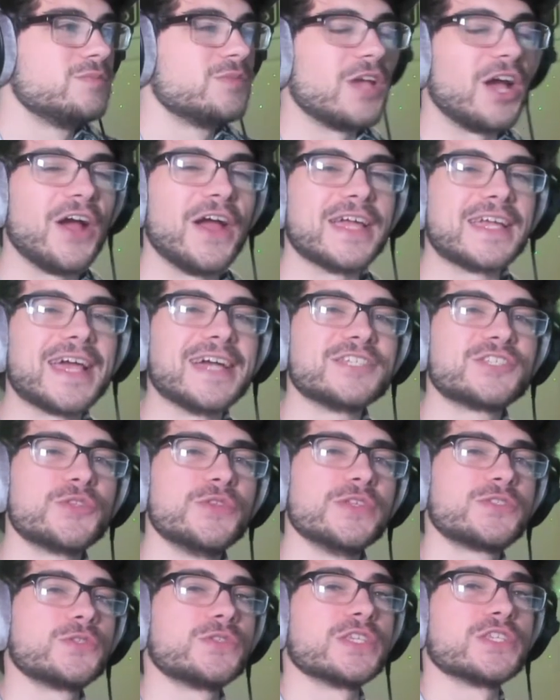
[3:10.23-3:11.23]
Alright guys, so
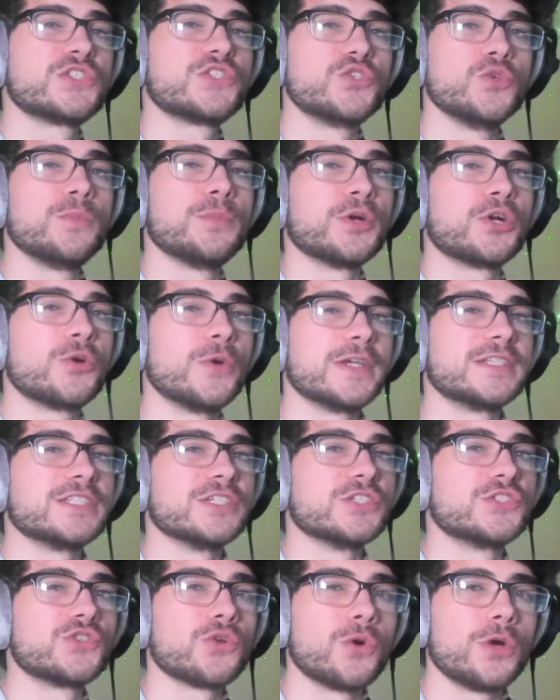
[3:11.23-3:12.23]
this is a super quick
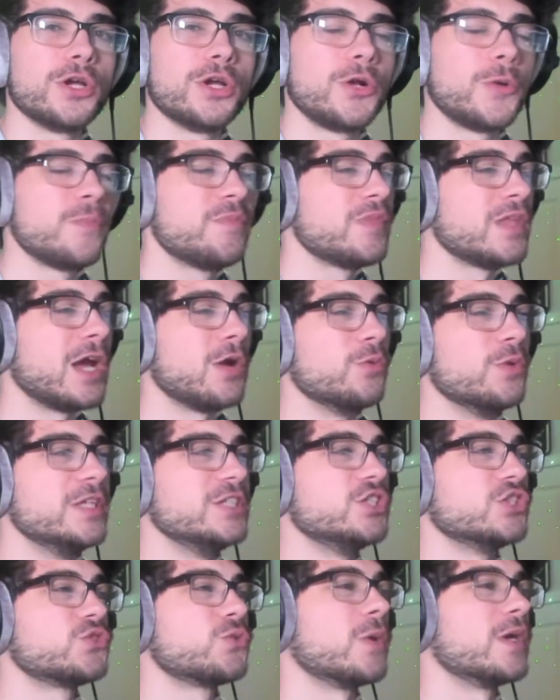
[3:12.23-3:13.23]
tutorial. I really
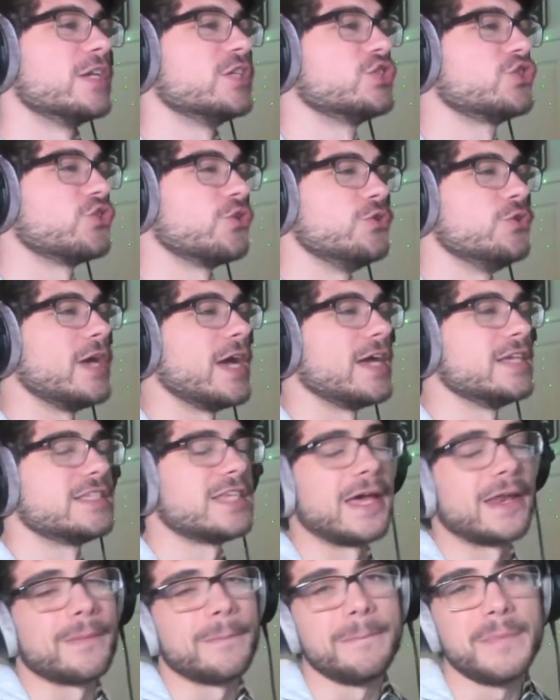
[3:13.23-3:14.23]
just wanted to show you guys
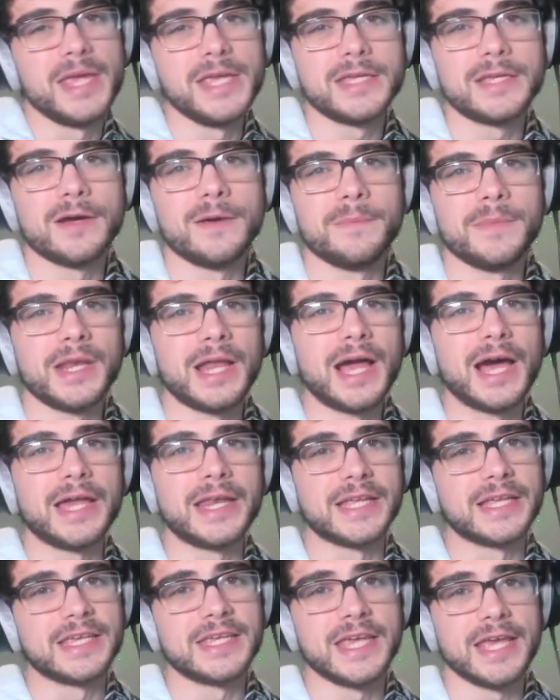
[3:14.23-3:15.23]
how to make them and how
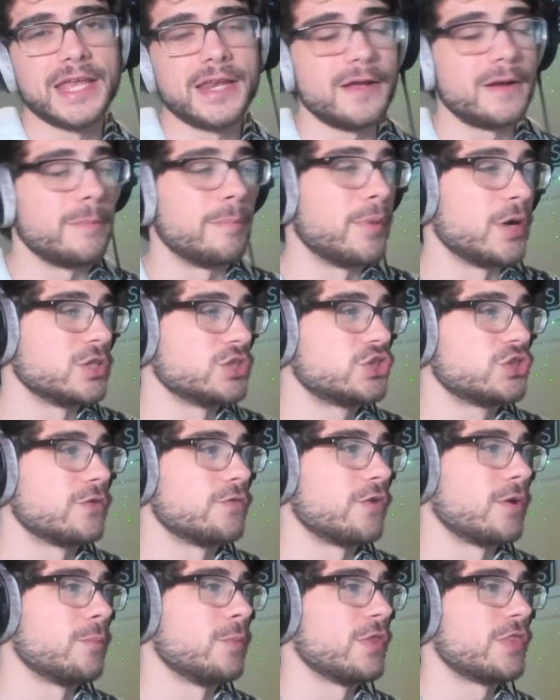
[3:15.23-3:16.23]
to get a bunch of
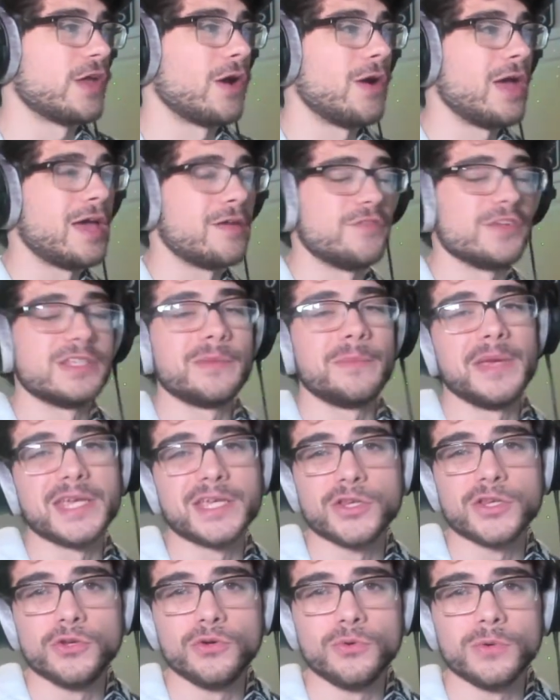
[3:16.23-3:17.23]
them without having to
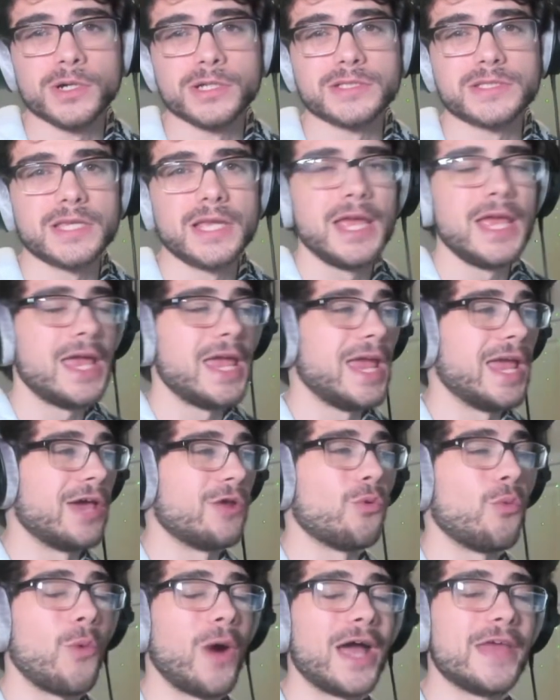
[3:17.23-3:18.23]
make new ones,
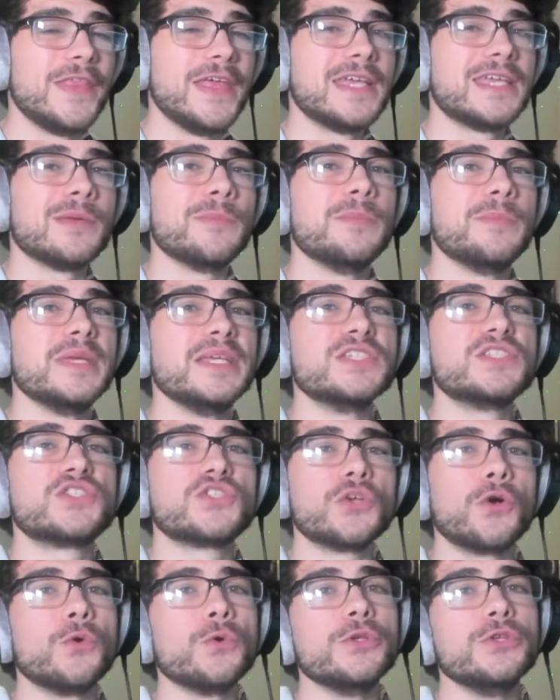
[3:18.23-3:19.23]
and why they can be
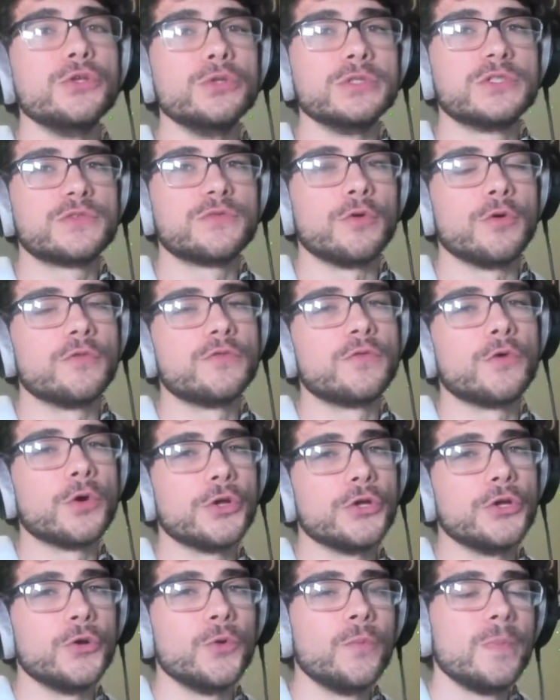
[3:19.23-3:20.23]
so useful for
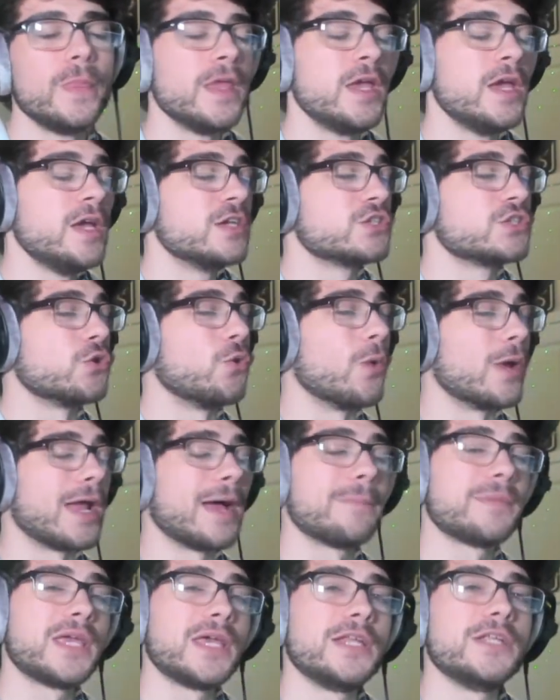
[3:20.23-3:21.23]
you. So what
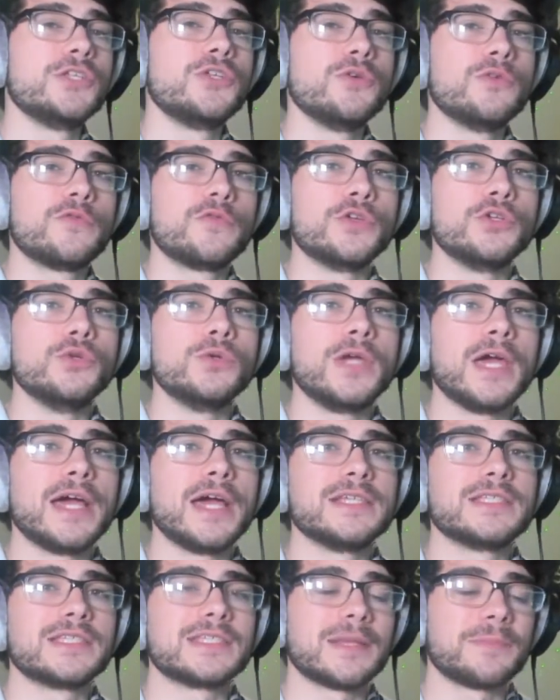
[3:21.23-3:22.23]
I'm going to do for you
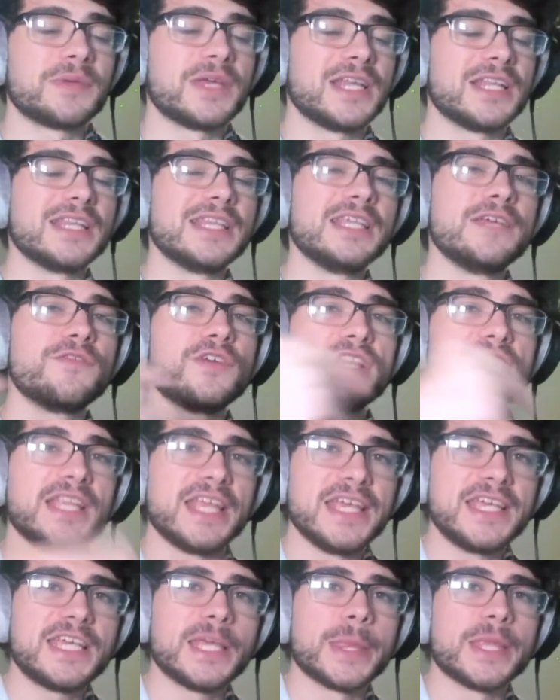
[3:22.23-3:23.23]
guys is I'm going to leave a
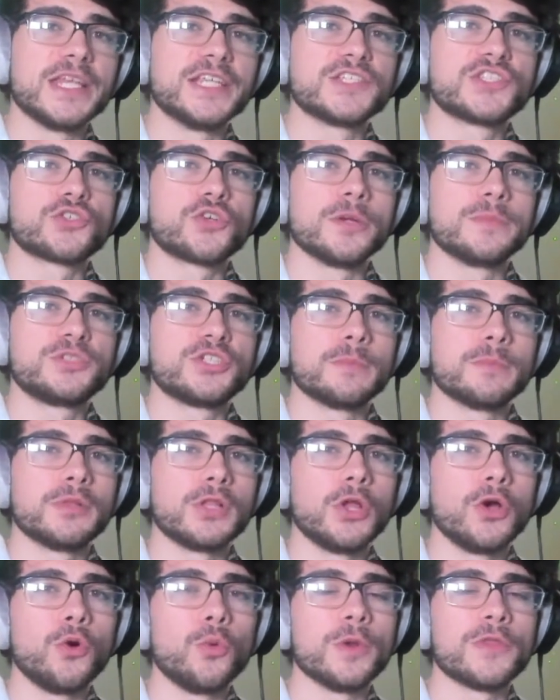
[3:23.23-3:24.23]
link in the description
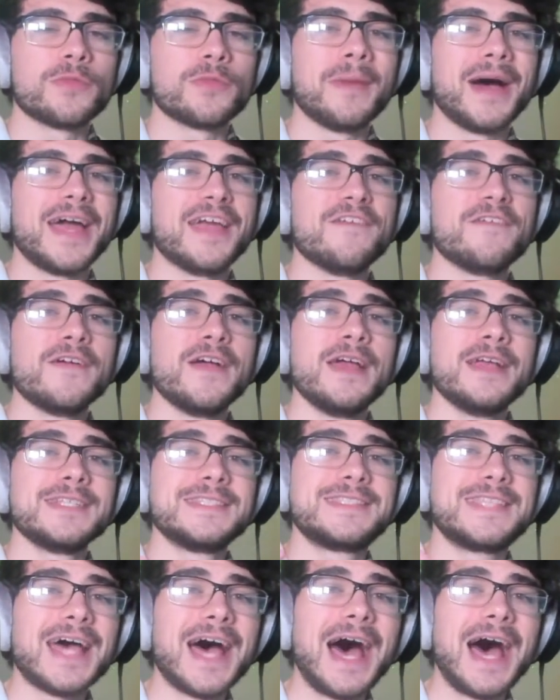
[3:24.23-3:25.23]
below with my
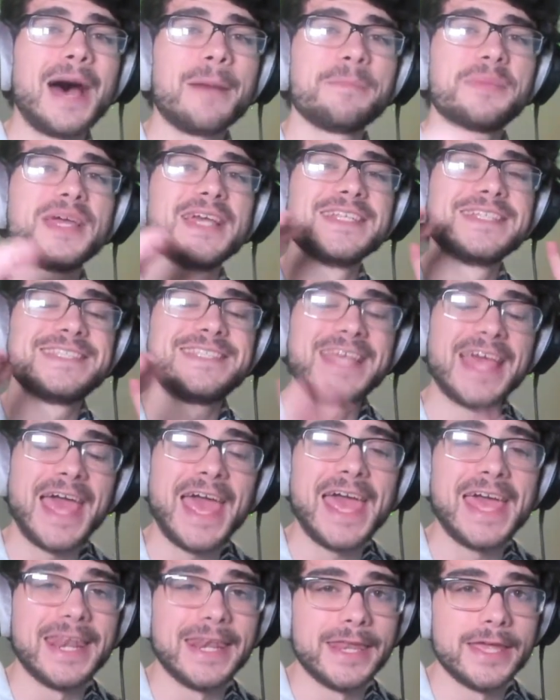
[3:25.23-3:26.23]
top
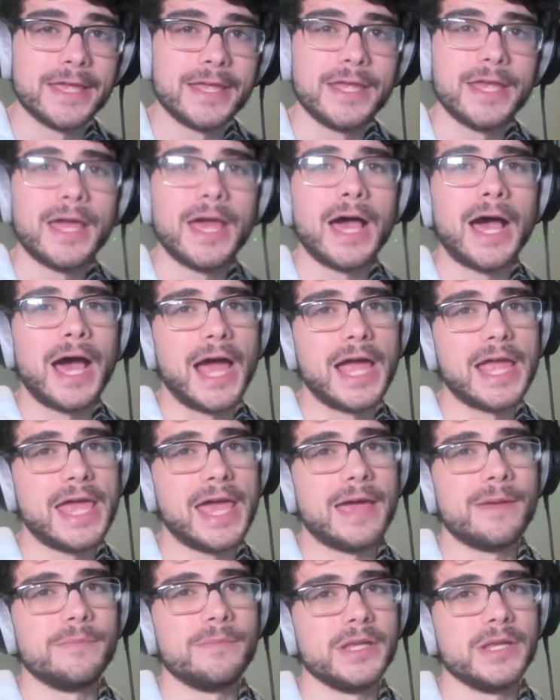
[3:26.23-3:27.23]
10
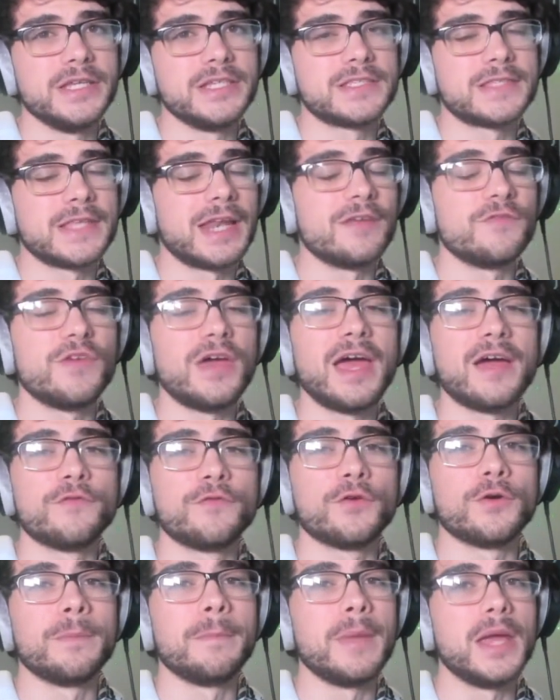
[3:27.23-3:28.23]
hi-hat midis that I've
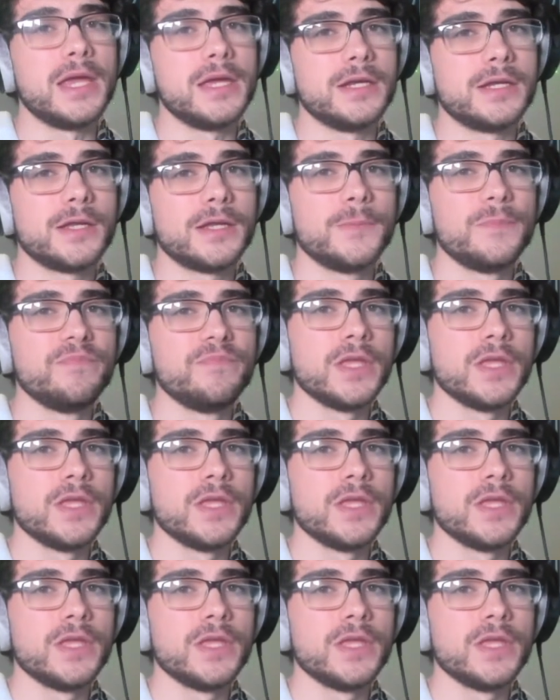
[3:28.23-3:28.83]
ever made.